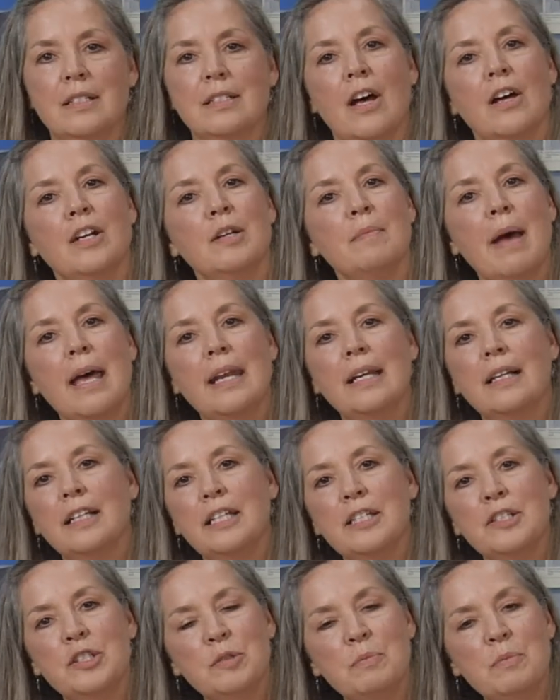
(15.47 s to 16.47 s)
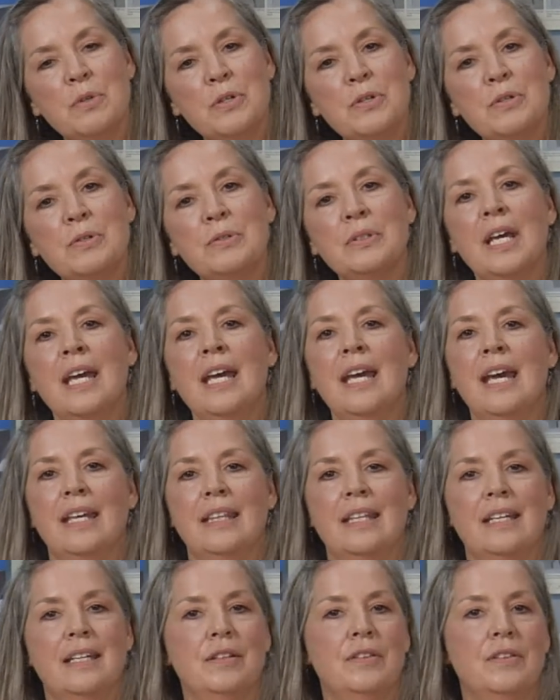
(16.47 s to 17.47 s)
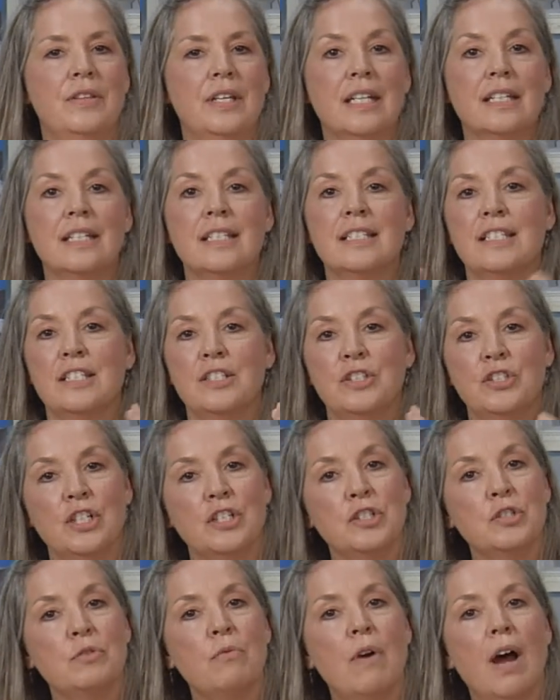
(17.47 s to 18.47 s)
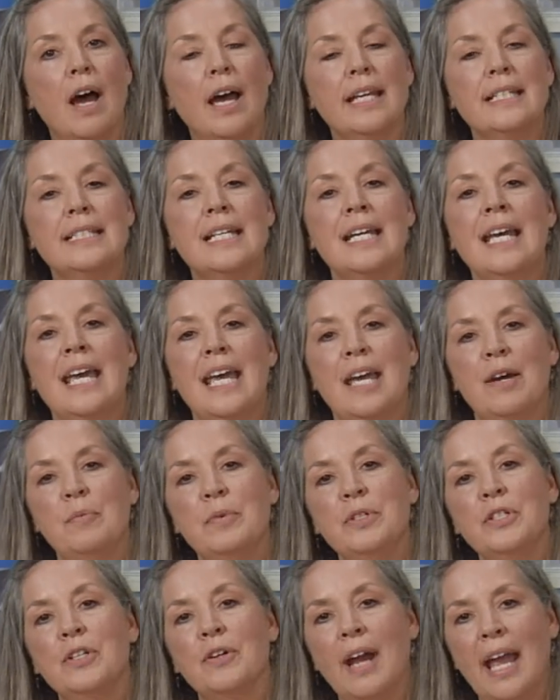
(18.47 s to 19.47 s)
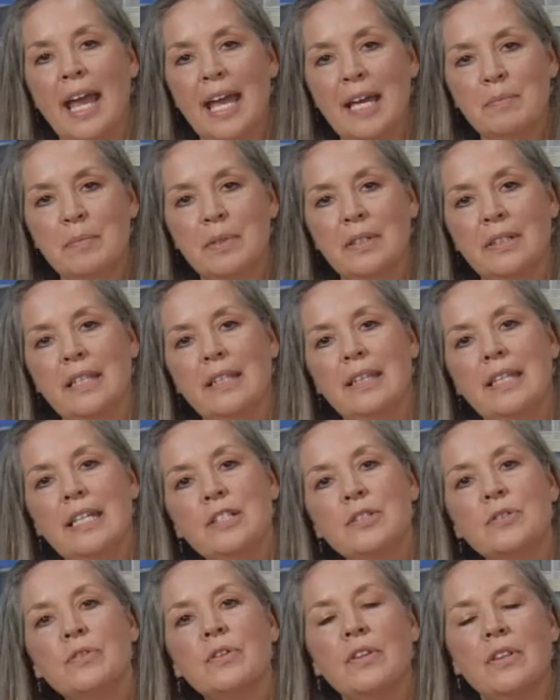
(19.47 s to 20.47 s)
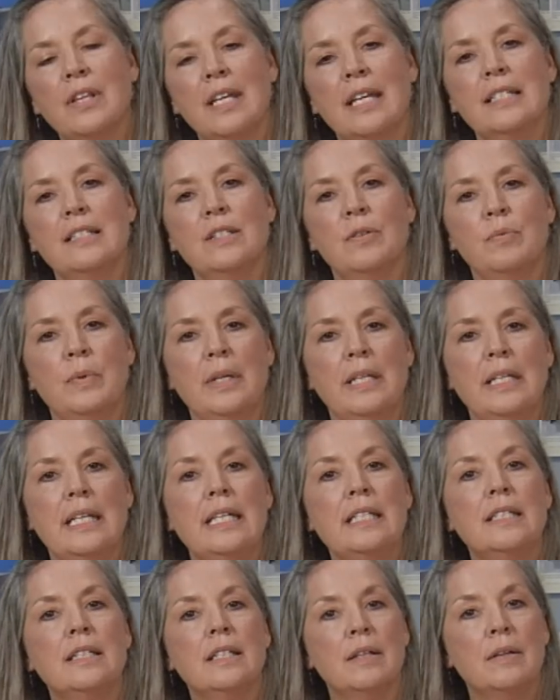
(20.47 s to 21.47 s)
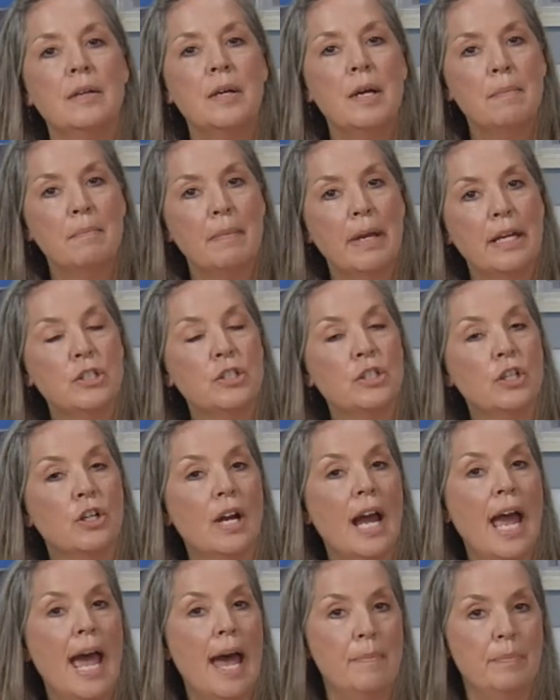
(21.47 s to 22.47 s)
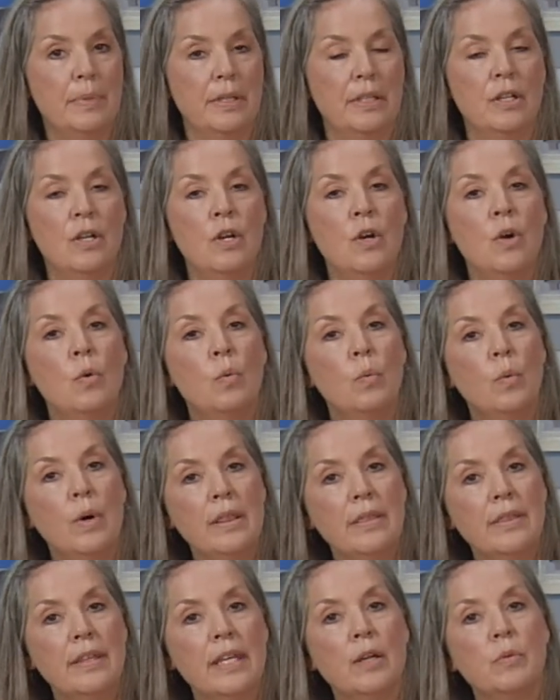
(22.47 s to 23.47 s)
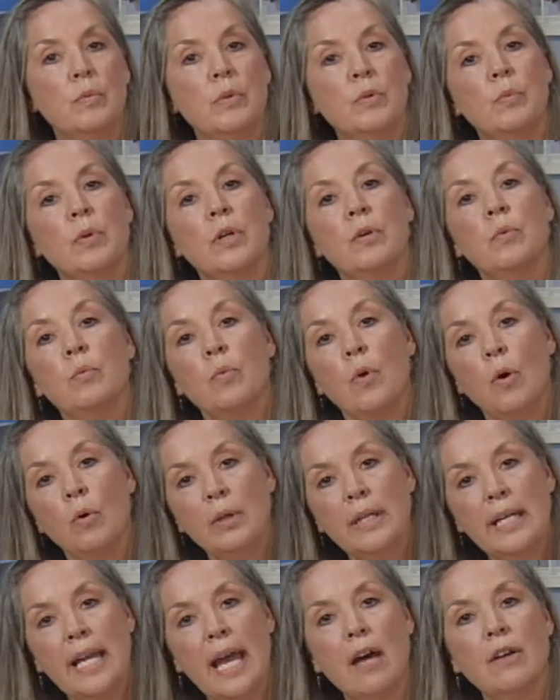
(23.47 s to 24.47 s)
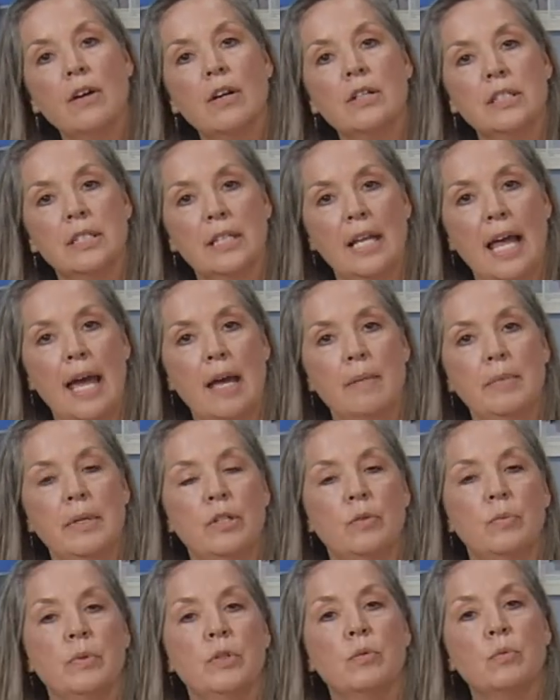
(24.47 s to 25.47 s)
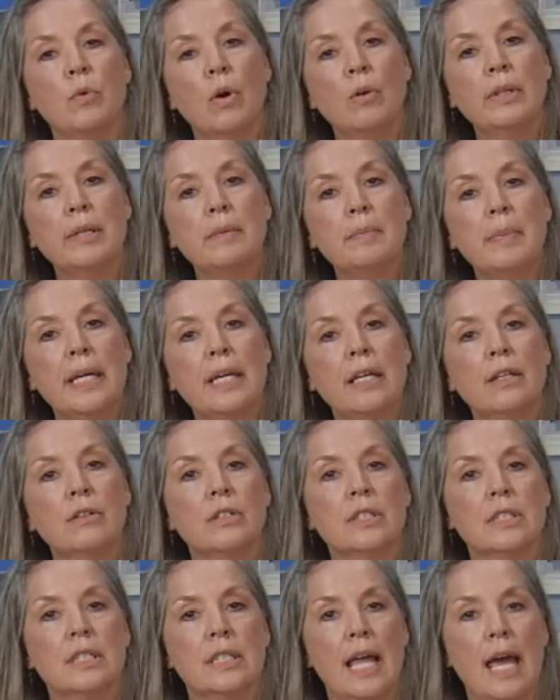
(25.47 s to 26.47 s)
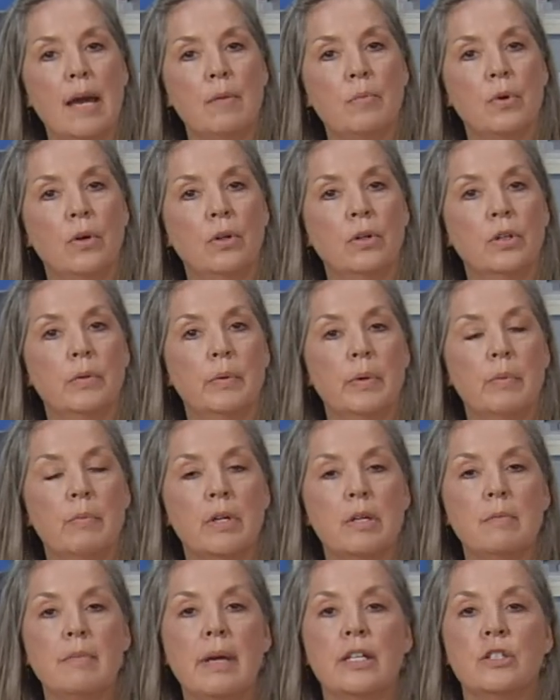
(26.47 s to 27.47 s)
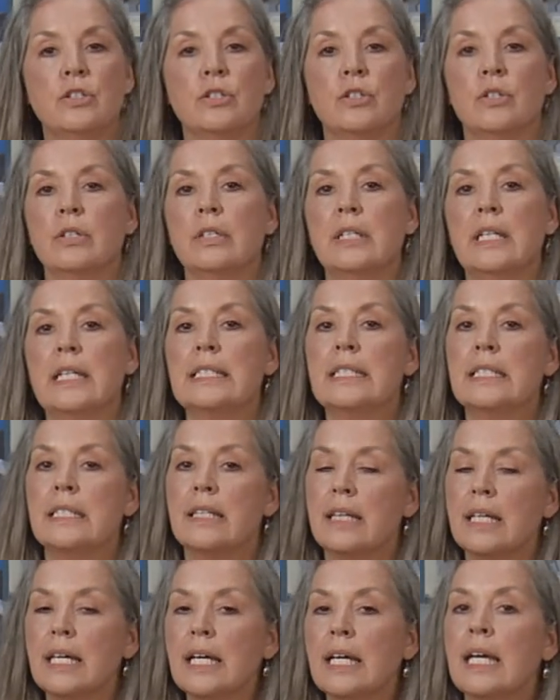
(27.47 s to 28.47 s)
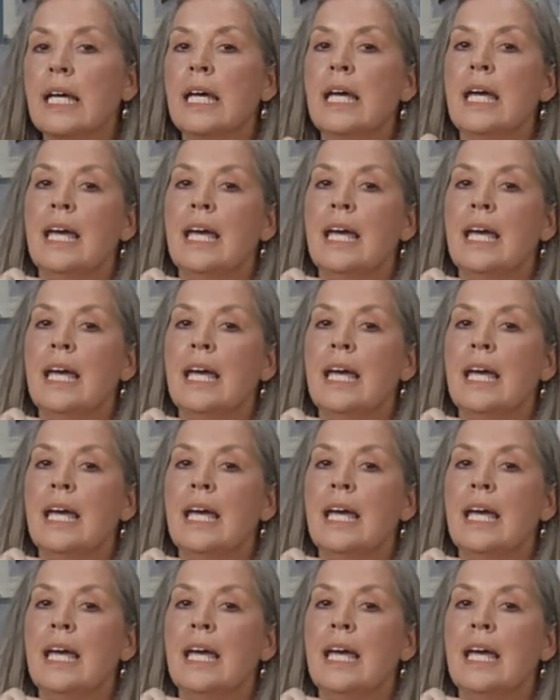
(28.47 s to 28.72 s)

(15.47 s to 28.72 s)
is automatically smooth, the thickness is just right, and when you're hand building, these are the things that we need to make sure happen. One thing, when we're rolling out our slab, either with a rolling pin or a slab roller, we want to make sure that it's thick